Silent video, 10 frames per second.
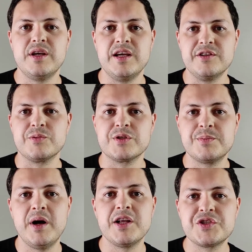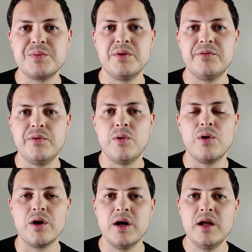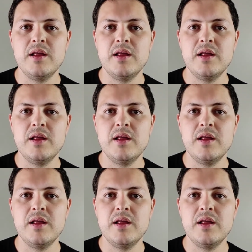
is responsible for